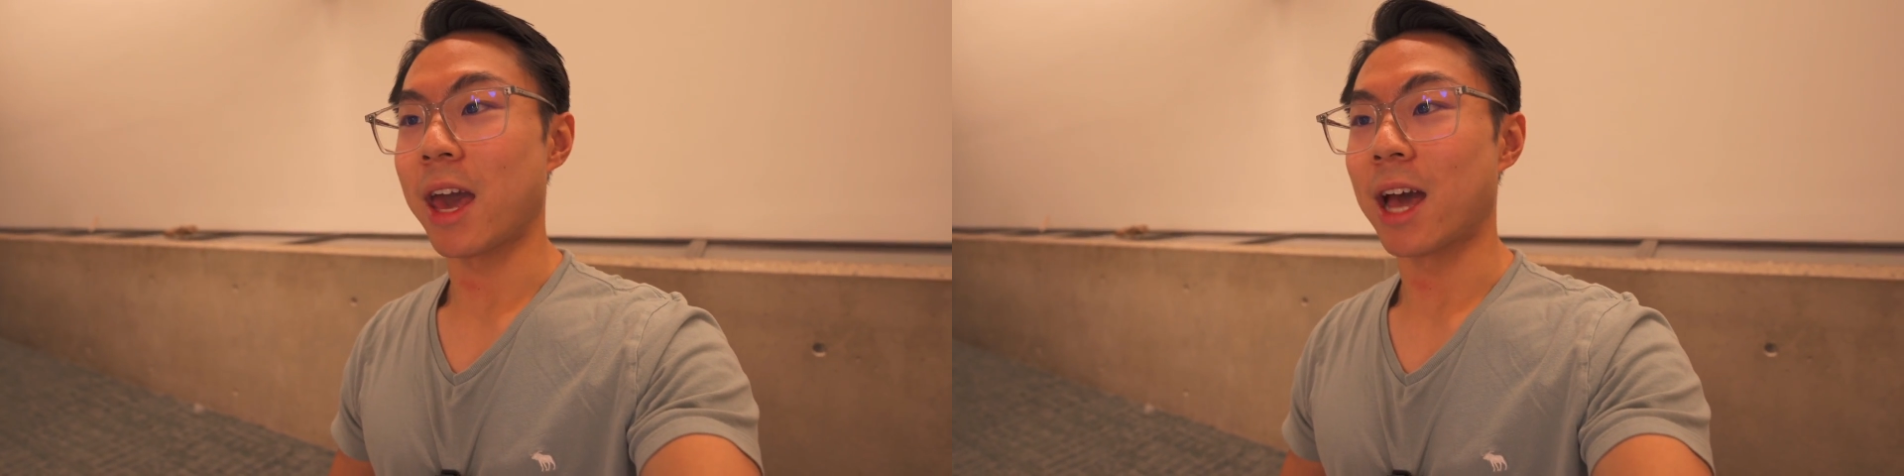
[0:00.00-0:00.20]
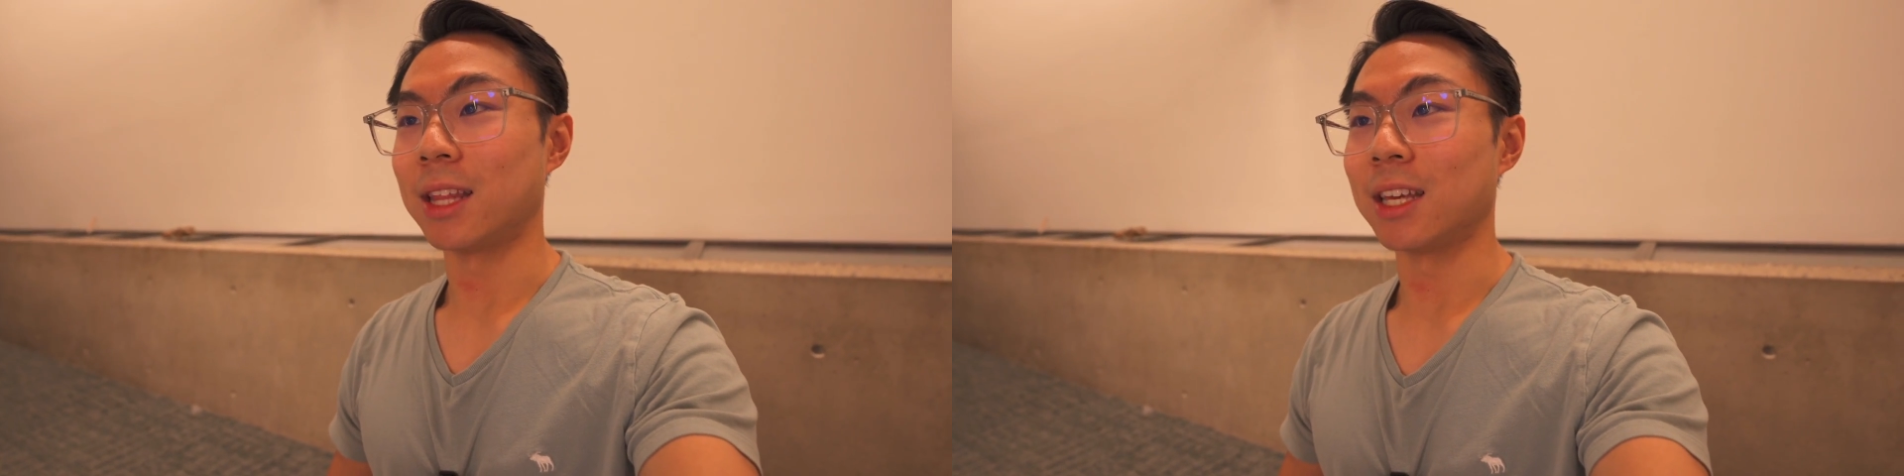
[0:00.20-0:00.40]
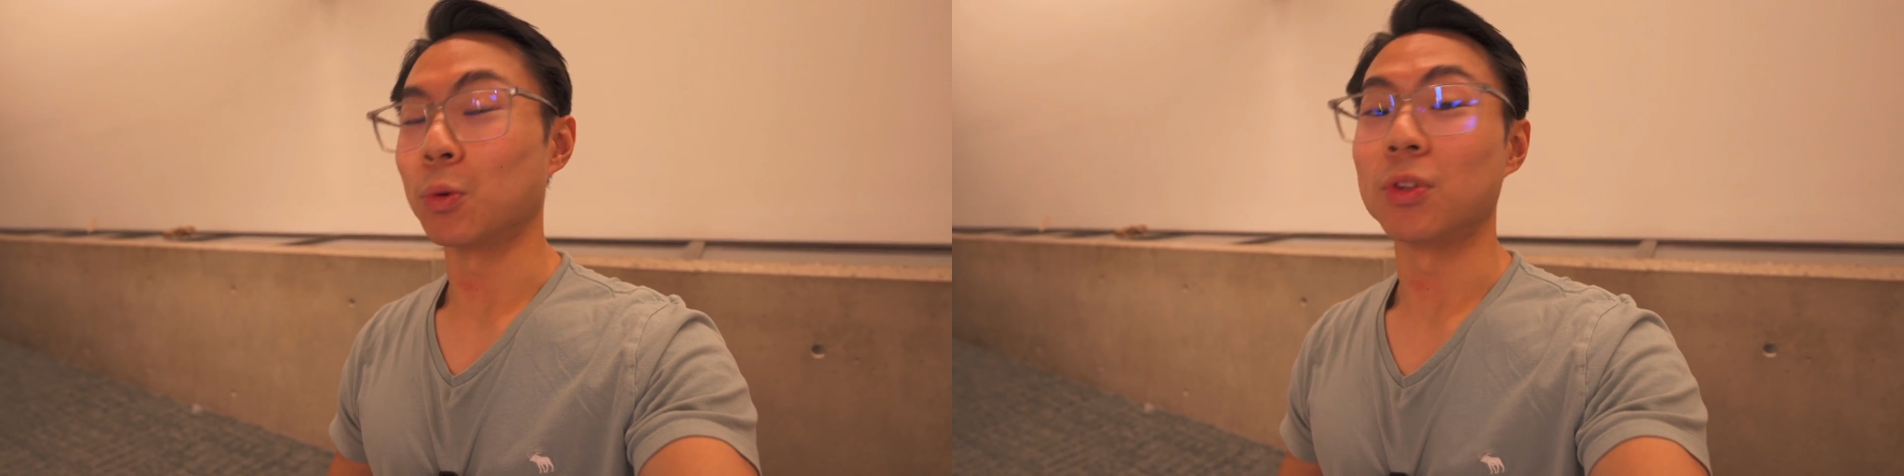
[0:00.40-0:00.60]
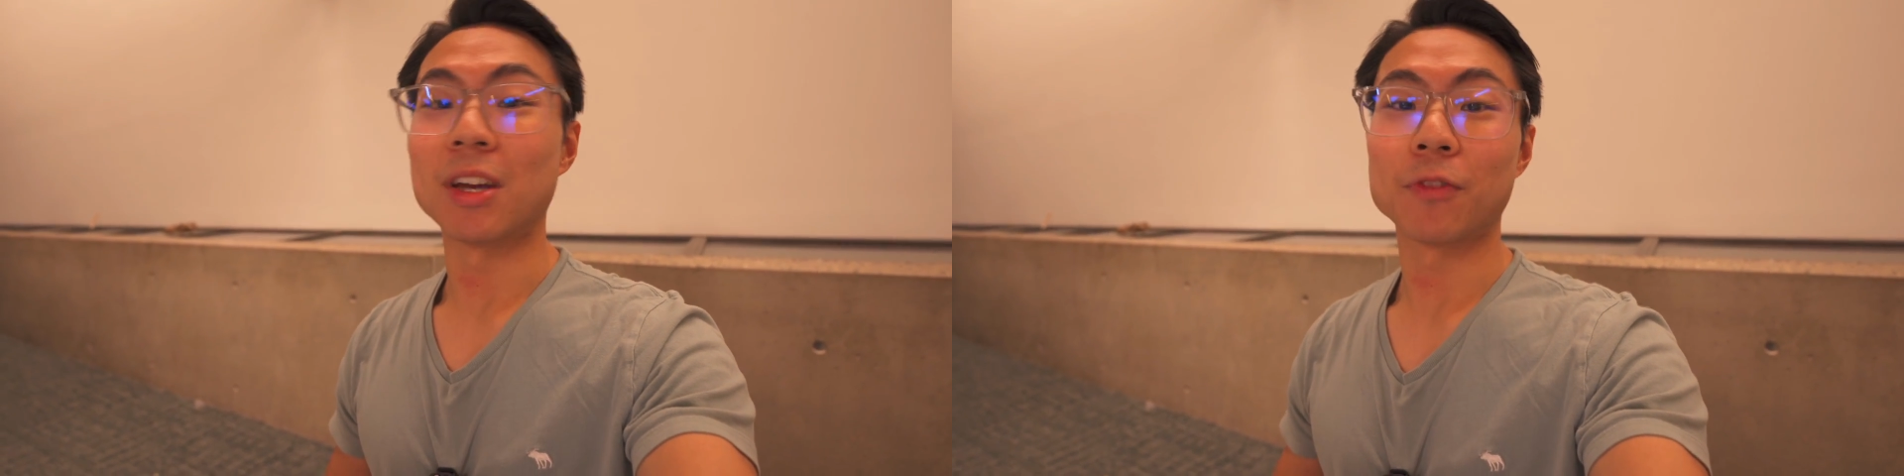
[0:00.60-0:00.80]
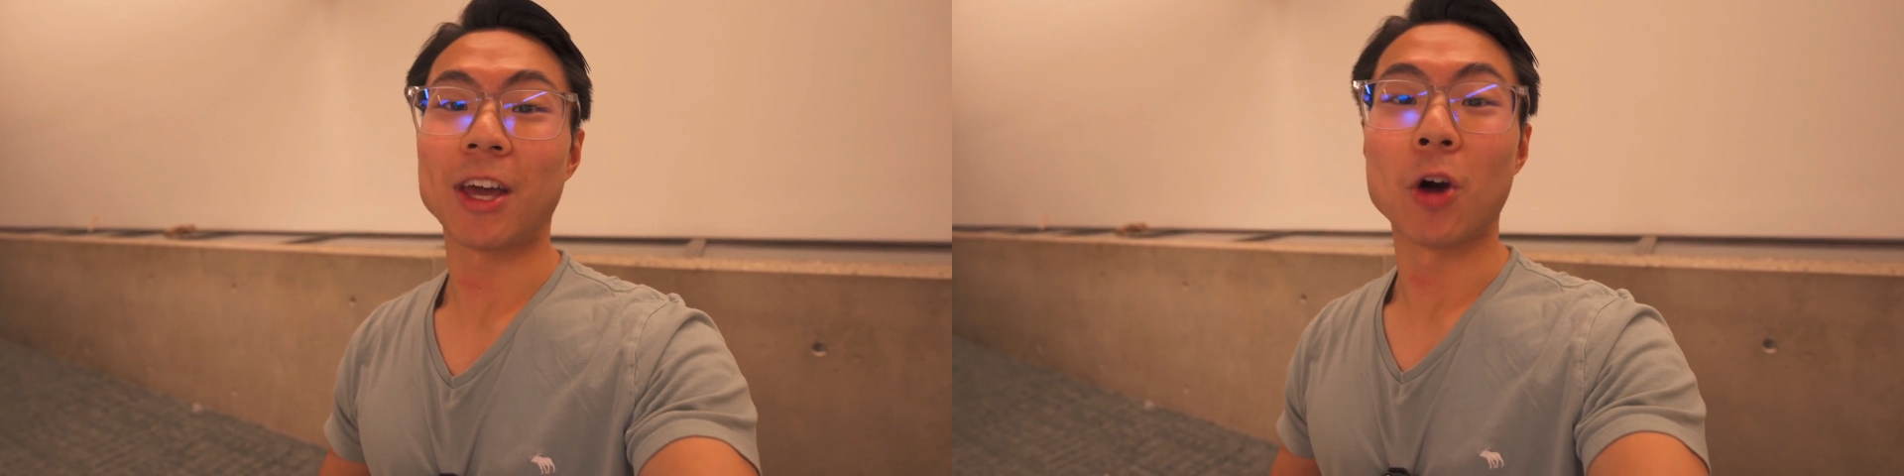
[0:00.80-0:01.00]
and it will
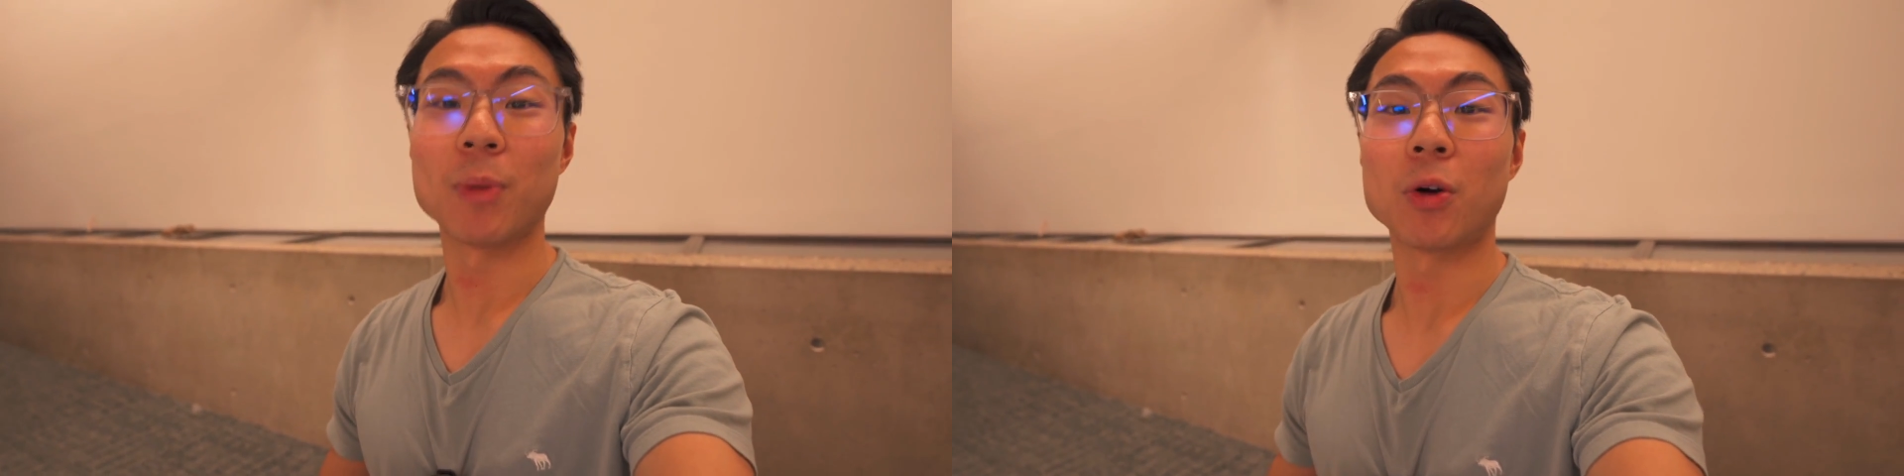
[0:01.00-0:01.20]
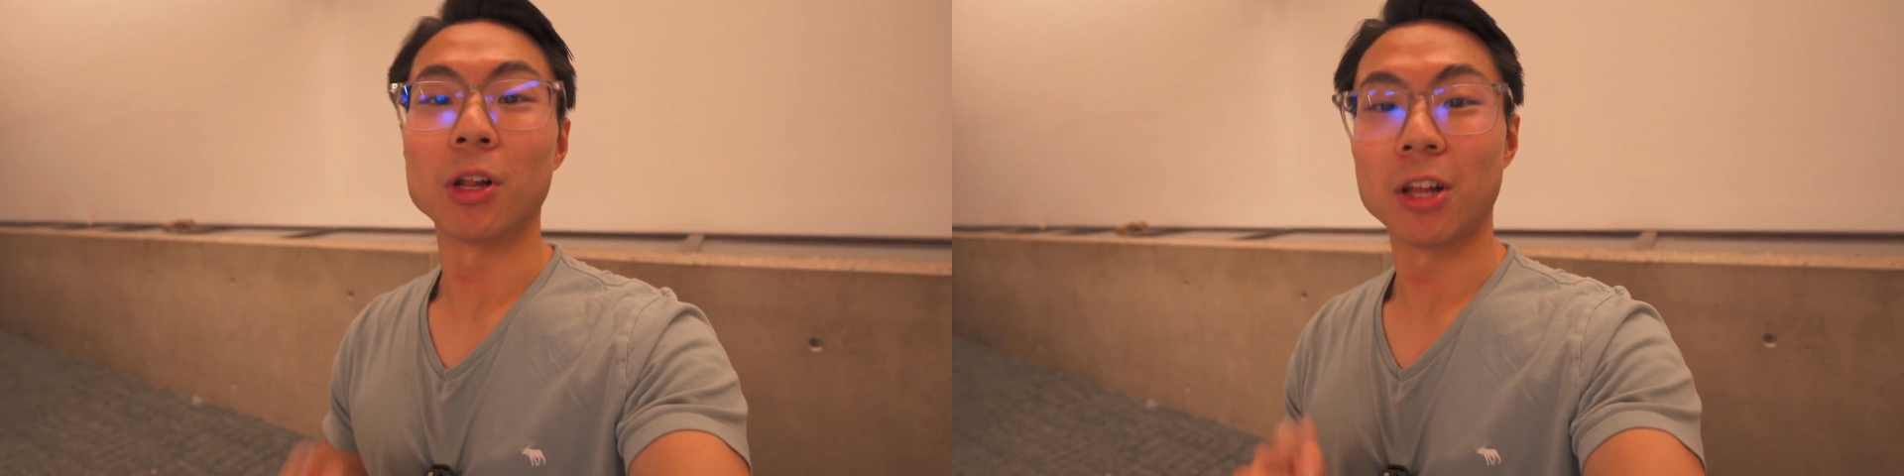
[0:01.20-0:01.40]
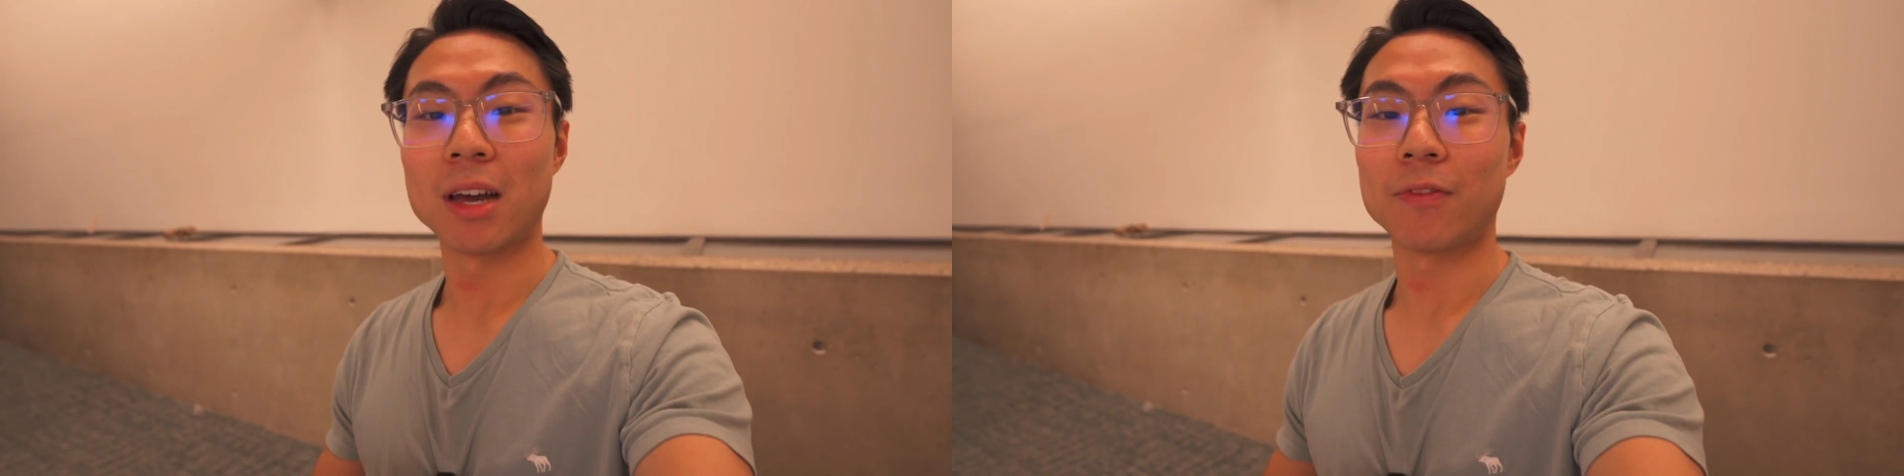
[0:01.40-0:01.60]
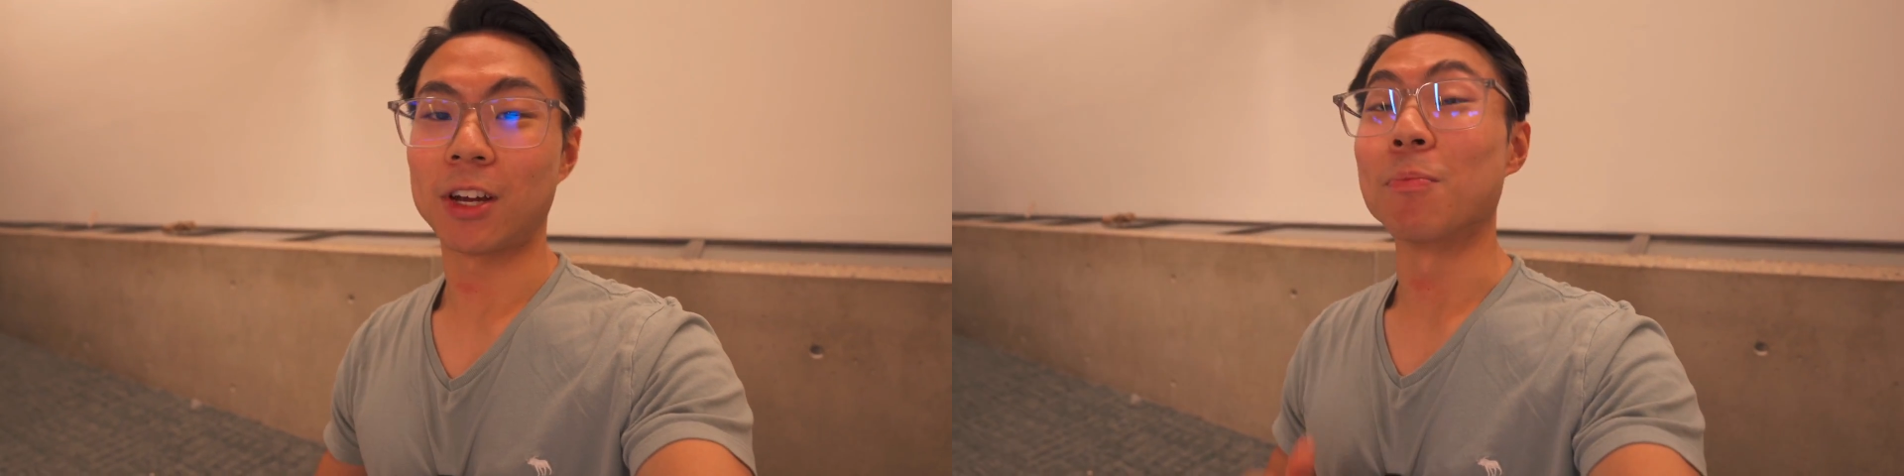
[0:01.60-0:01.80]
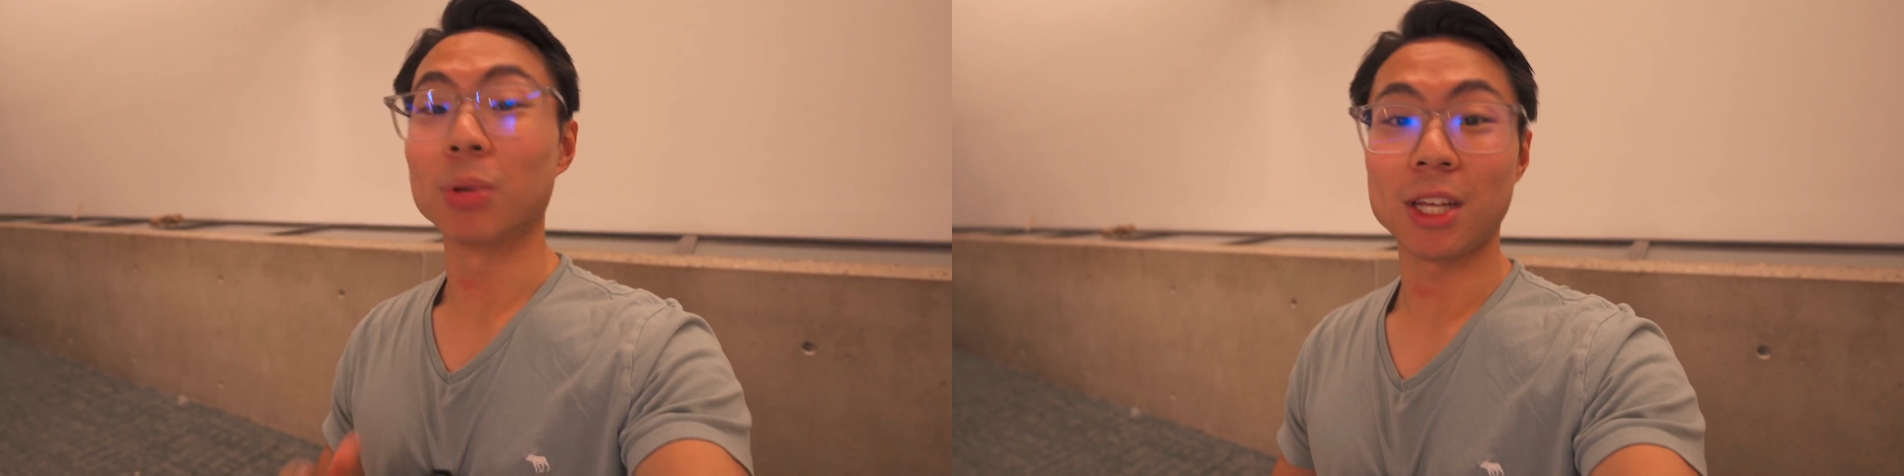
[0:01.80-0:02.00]
definitely help me out a lot if
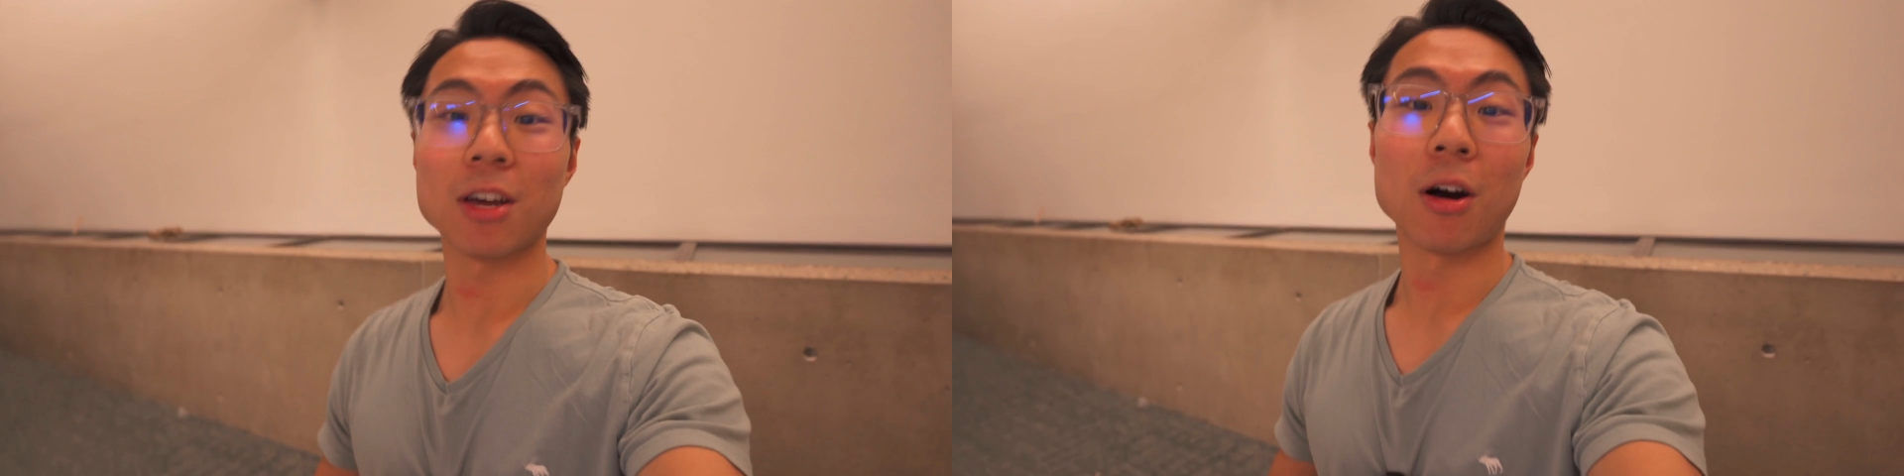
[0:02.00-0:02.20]
I complete